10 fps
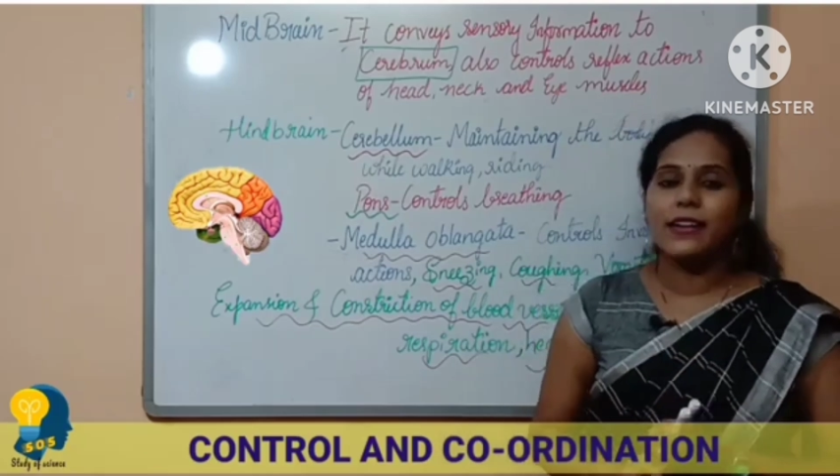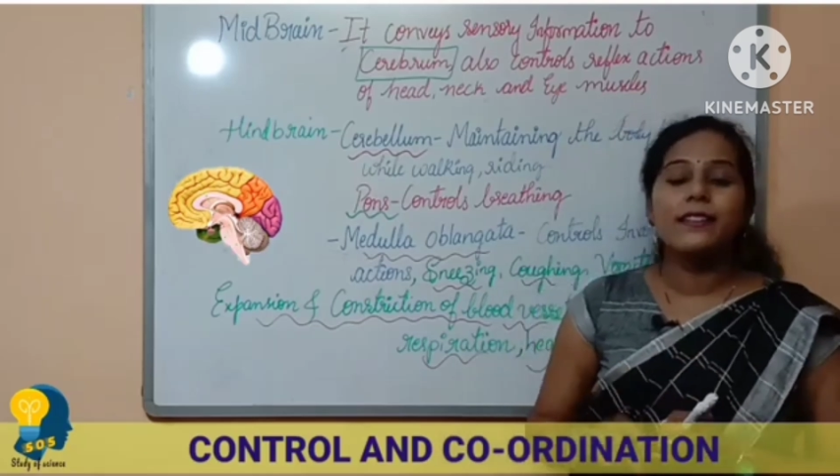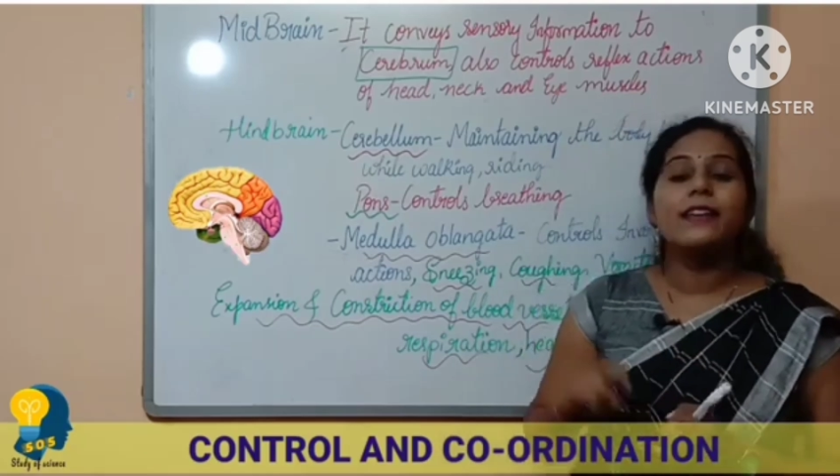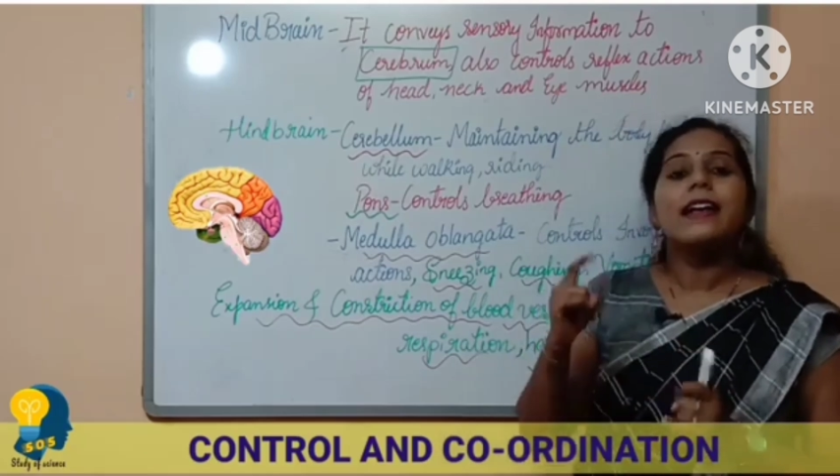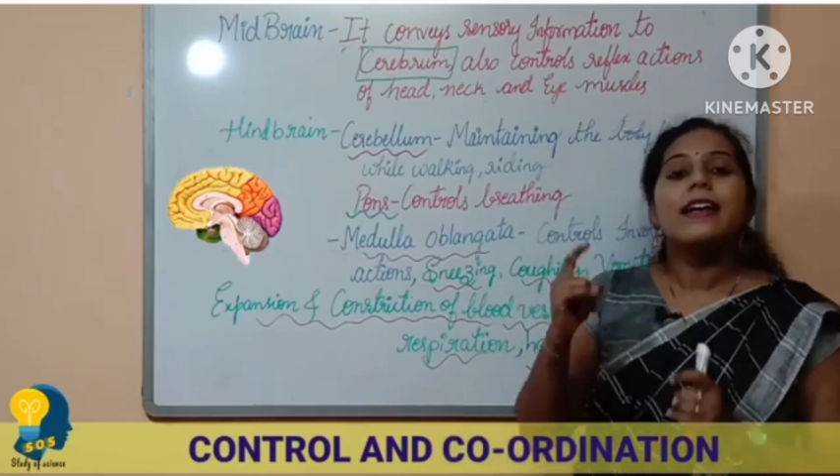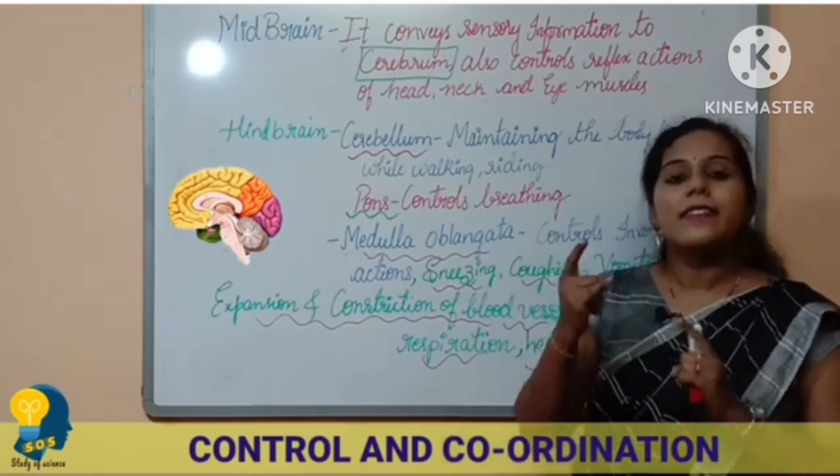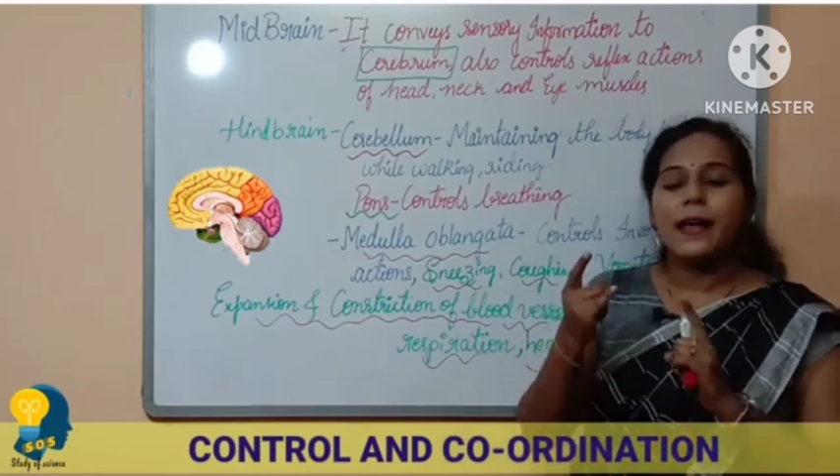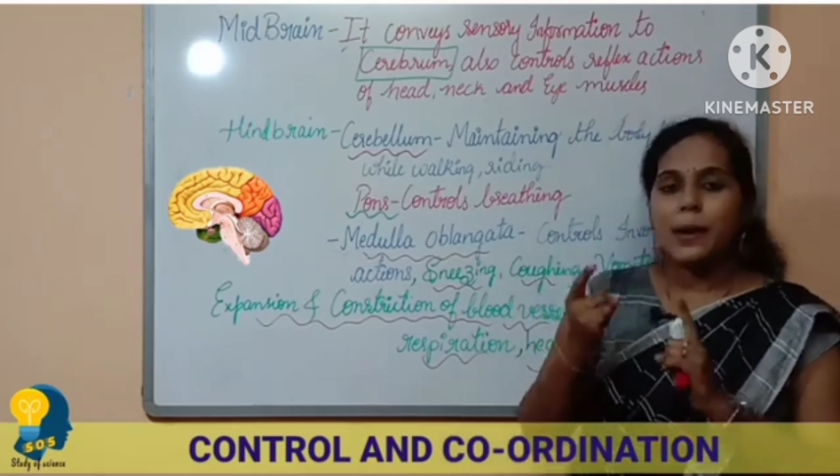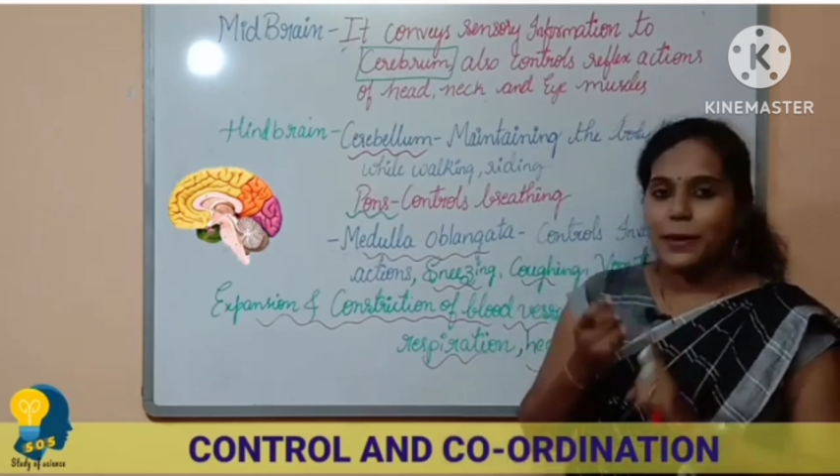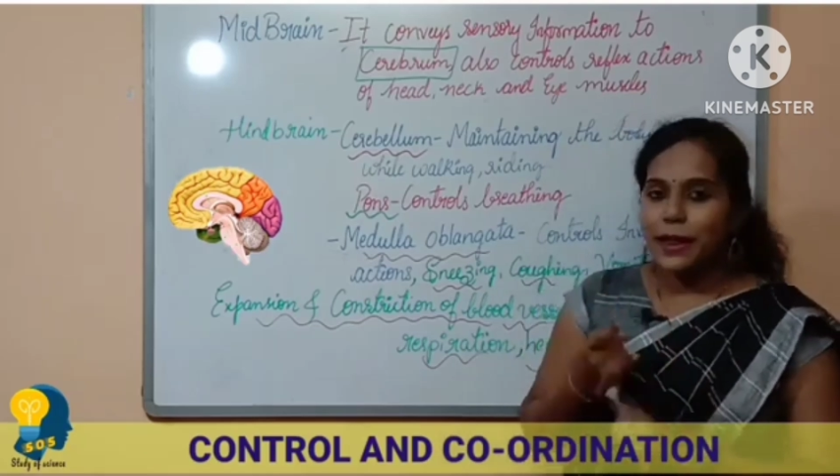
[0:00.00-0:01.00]
It is
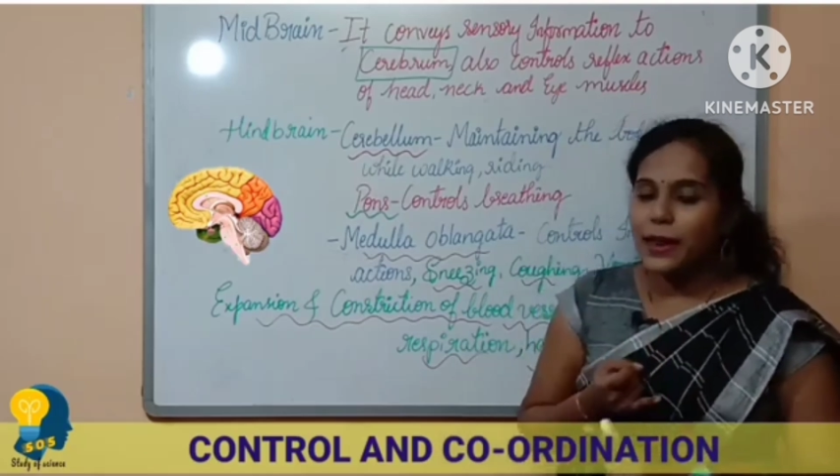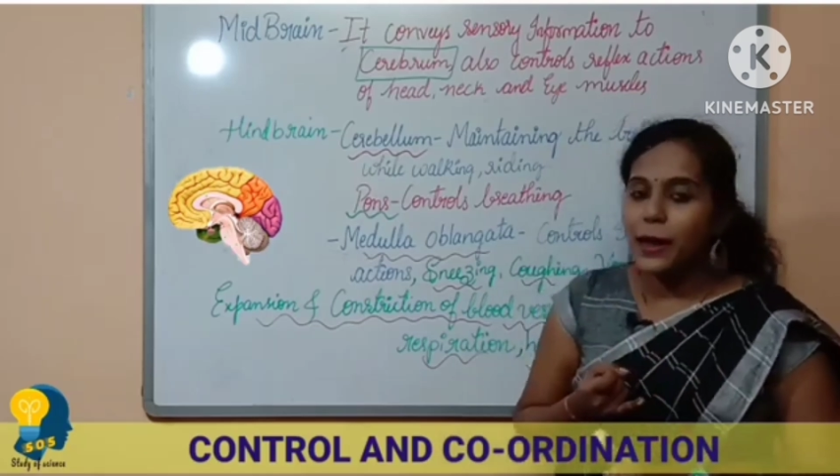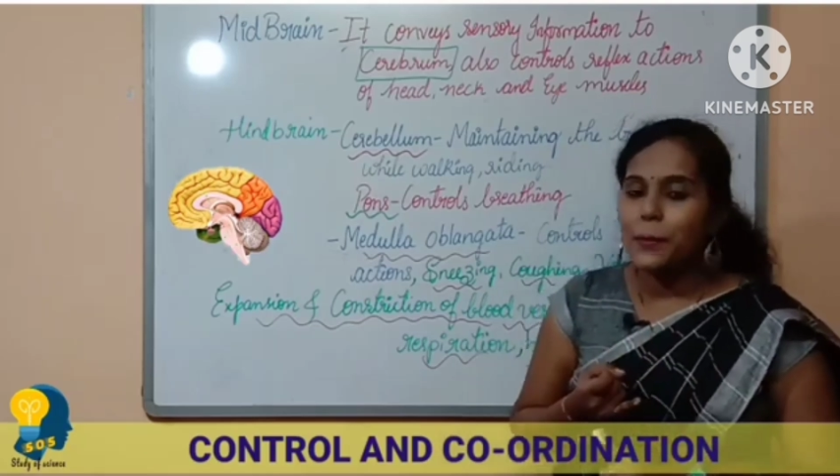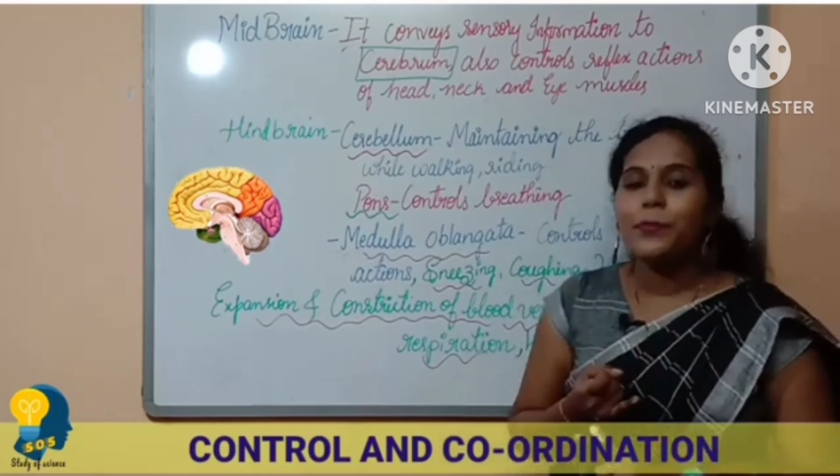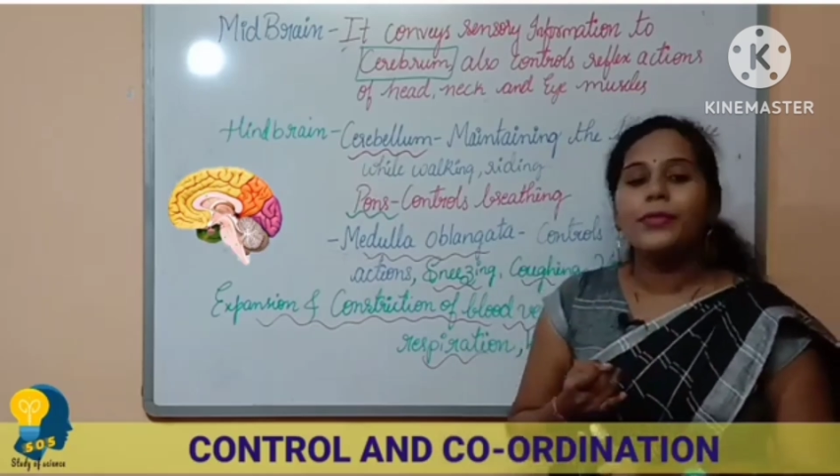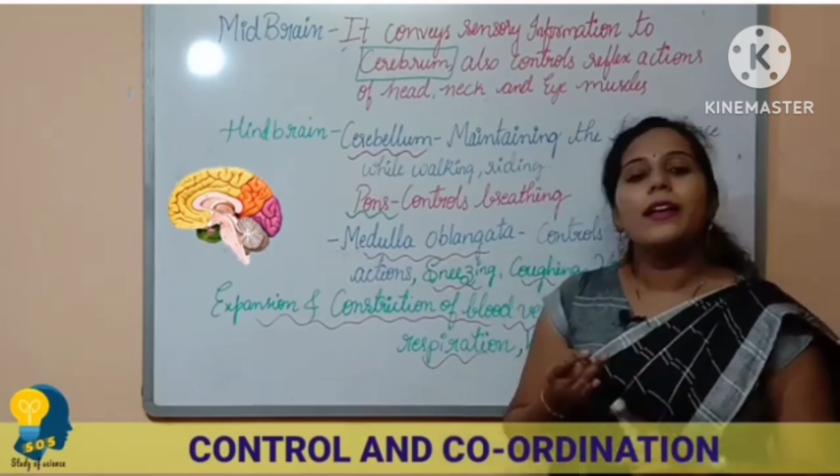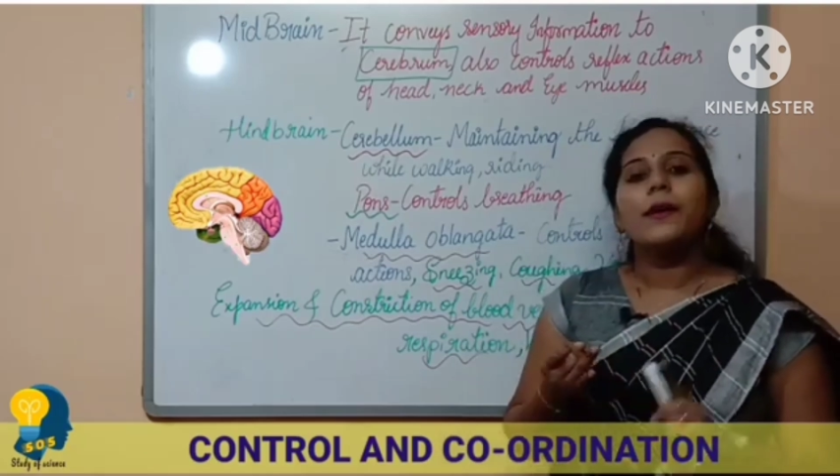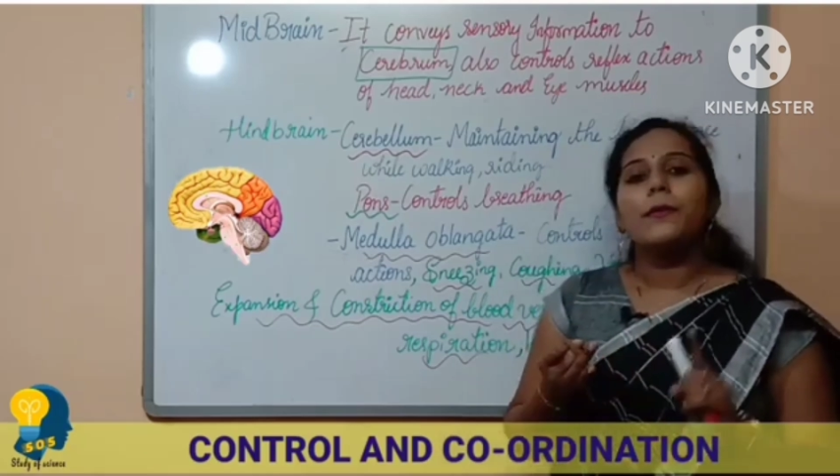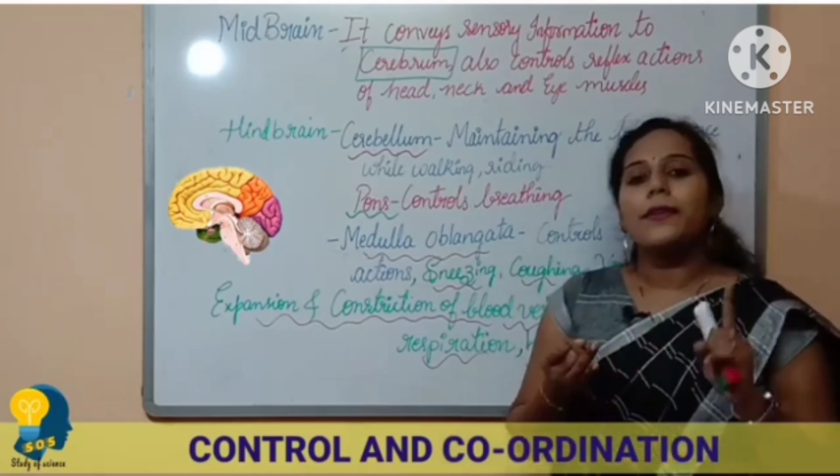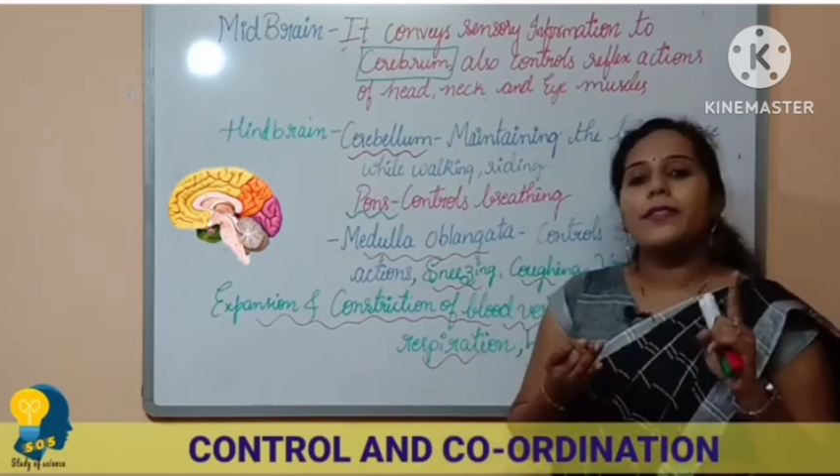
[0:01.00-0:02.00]
cerebellum,
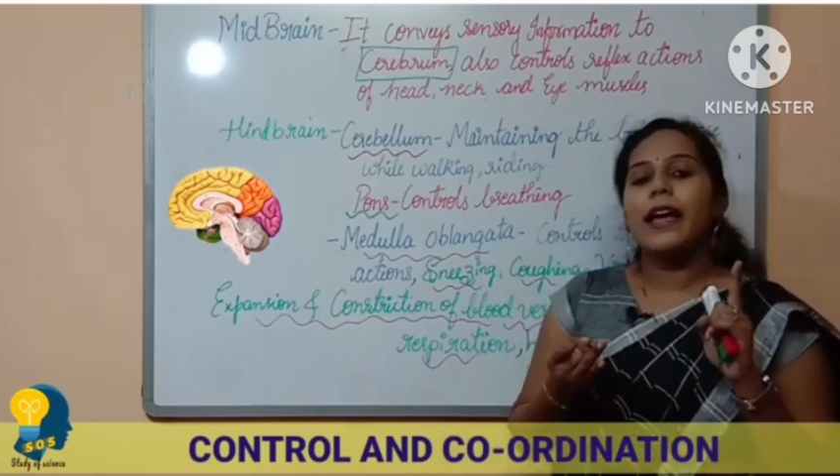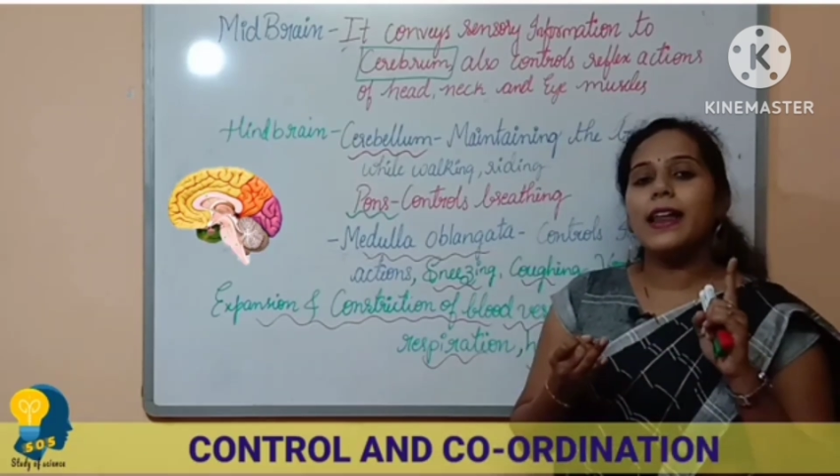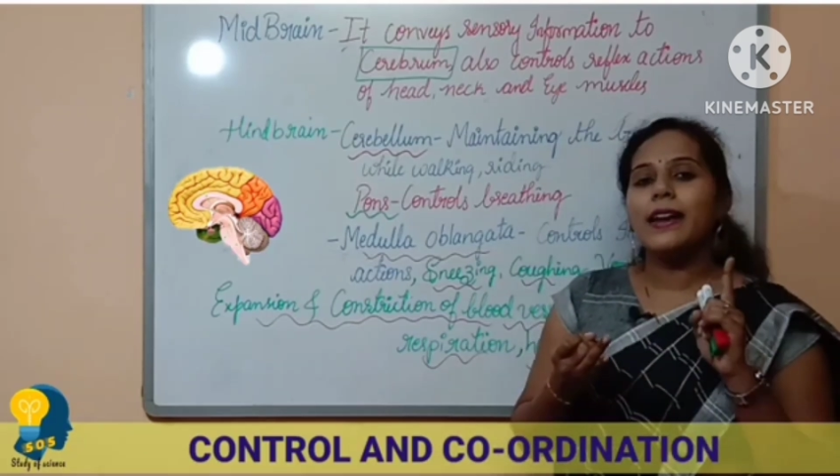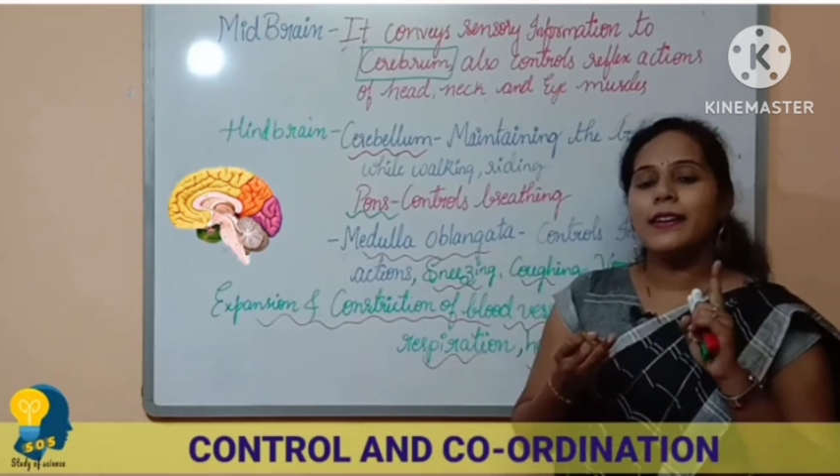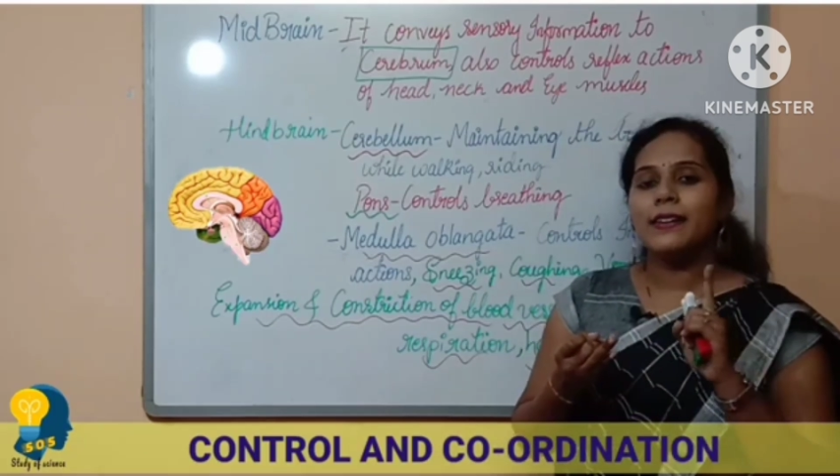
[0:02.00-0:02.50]
then